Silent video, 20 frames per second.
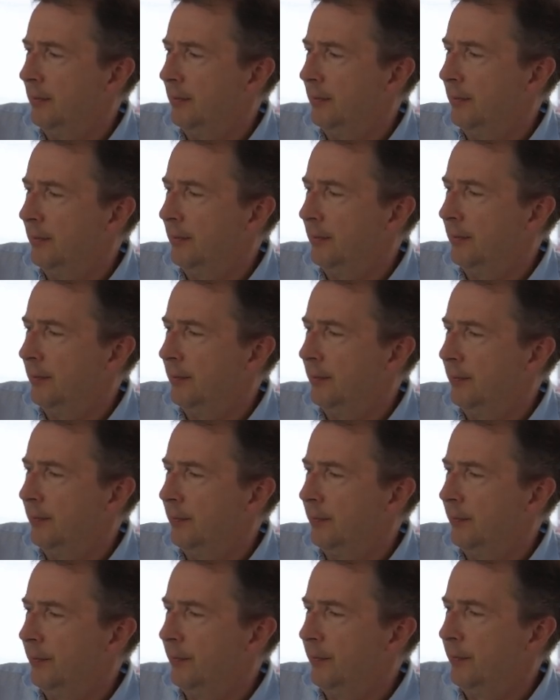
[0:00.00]

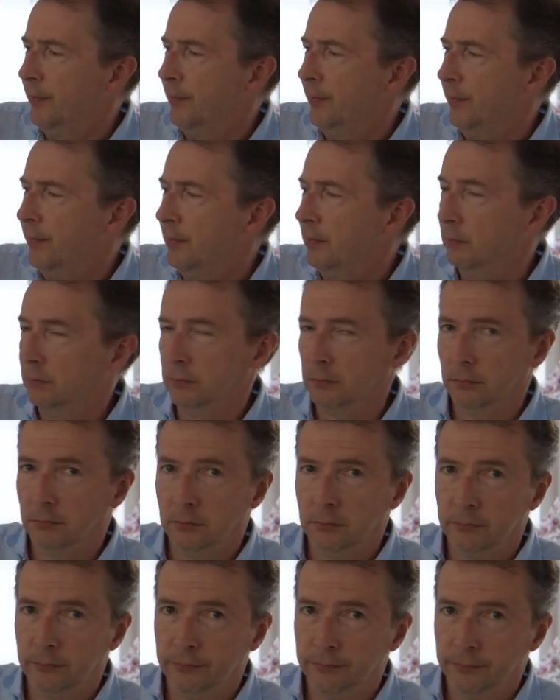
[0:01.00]

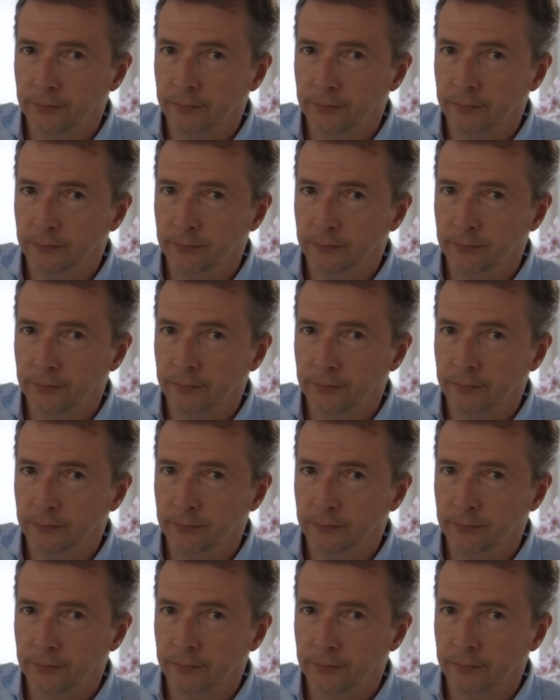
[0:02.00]
Nothing is said.